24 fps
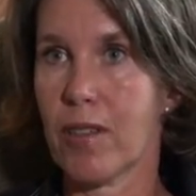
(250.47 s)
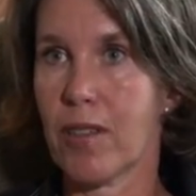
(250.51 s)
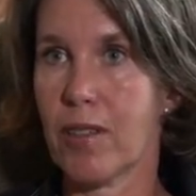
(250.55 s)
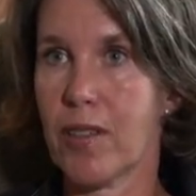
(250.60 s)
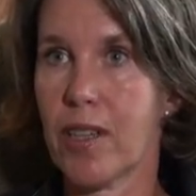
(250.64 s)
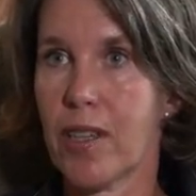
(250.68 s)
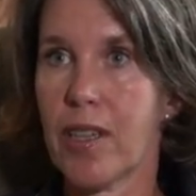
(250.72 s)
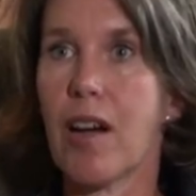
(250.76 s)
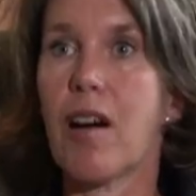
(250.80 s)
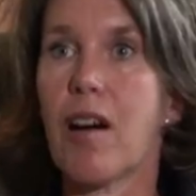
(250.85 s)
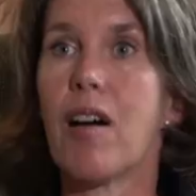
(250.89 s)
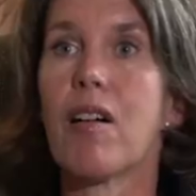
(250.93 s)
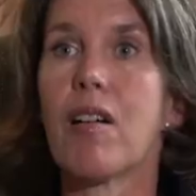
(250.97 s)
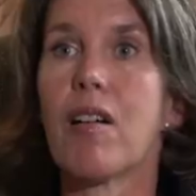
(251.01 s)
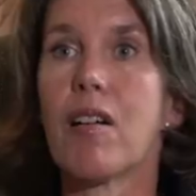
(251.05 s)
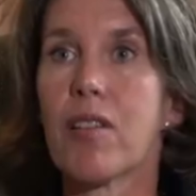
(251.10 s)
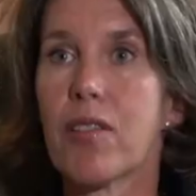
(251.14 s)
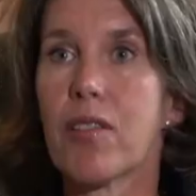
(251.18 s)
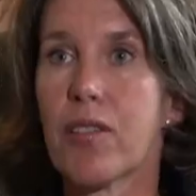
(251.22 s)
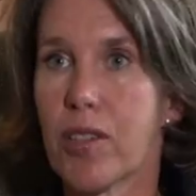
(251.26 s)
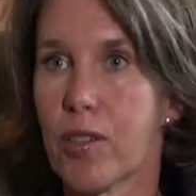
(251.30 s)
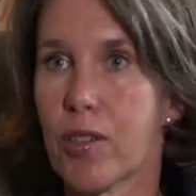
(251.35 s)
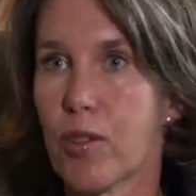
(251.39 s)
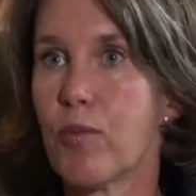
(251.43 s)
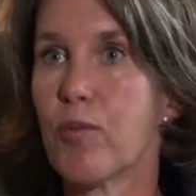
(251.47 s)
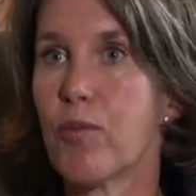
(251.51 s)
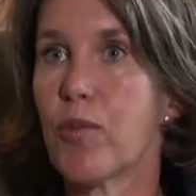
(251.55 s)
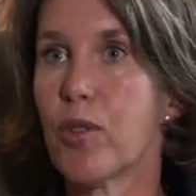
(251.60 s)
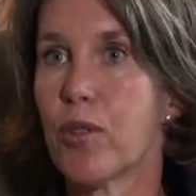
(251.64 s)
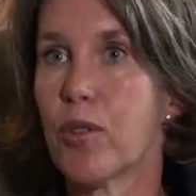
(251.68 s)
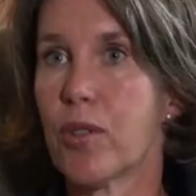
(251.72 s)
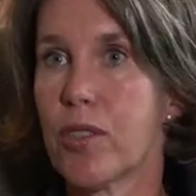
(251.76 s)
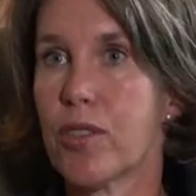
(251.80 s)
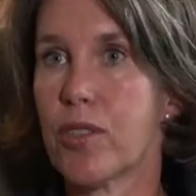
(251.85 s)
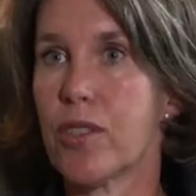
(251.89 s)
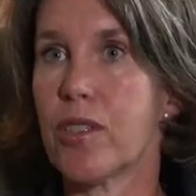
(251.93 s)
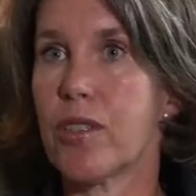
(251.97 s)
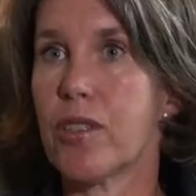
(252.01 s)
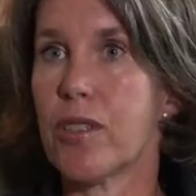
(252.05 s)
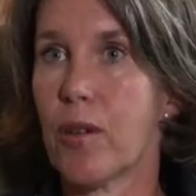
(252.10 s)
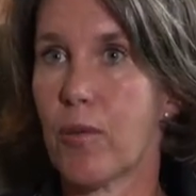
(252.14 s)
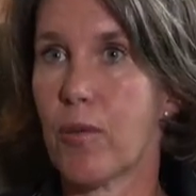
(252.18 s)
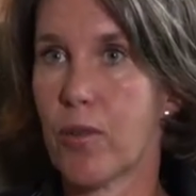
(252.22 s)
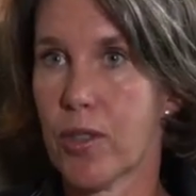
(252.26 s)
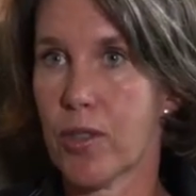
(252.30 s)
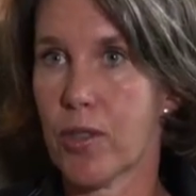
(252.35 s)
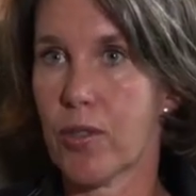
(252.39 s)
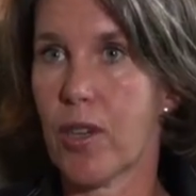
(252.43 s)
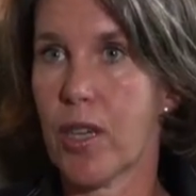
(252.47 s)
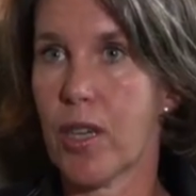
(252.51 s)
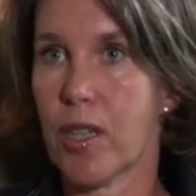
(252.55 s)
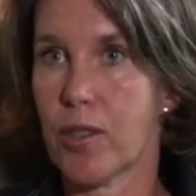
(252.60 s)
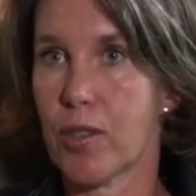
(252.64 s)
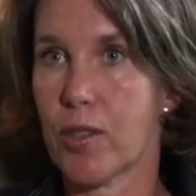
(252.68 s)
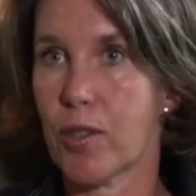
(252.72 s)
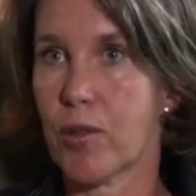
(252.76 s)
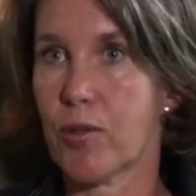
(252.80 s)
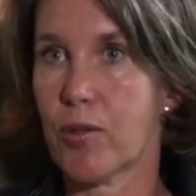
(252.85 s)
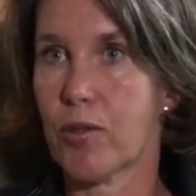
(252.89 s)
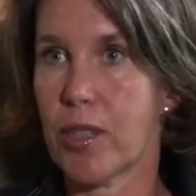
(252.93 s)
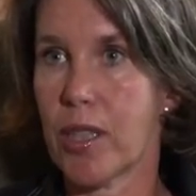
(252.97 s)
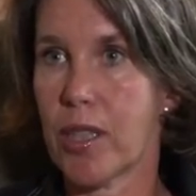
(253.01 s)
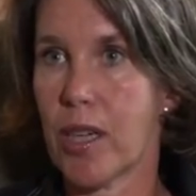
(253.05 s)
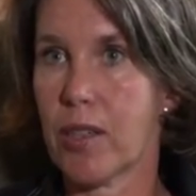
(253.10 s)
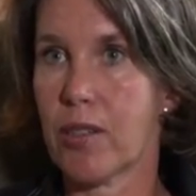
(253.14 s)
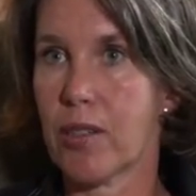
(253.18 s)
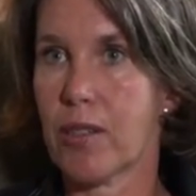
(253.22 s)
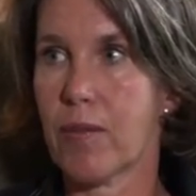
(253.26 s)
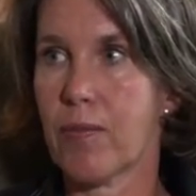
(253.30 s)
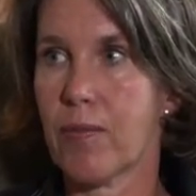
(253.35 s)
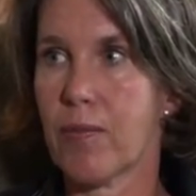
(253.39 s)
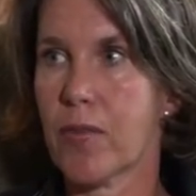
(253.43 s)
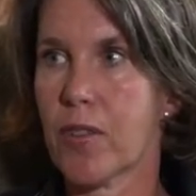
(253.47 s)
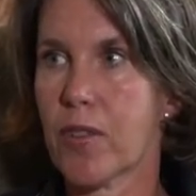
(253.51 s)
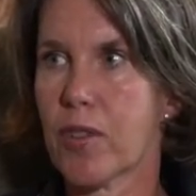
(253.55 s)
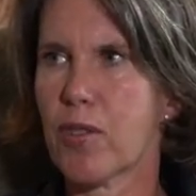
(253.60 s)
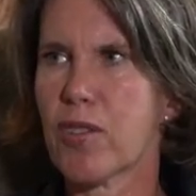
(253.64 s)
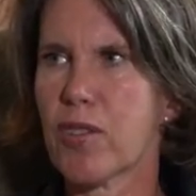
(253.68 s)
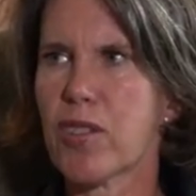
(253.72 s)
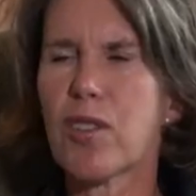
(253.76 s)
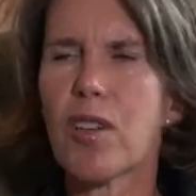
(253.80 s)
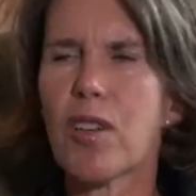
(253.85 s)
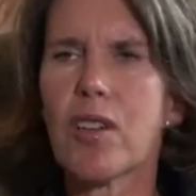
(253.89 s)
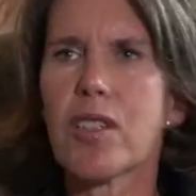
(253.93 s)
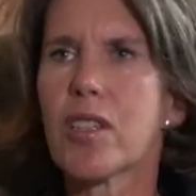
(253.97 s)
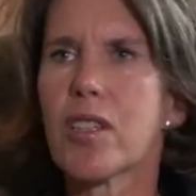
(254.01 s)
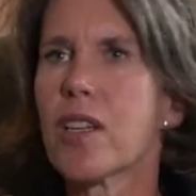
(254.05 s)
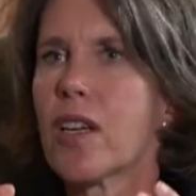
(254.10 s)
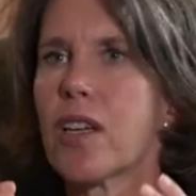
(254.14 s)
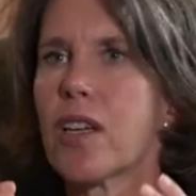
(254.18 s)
They are the community that we're trying to create. So it's not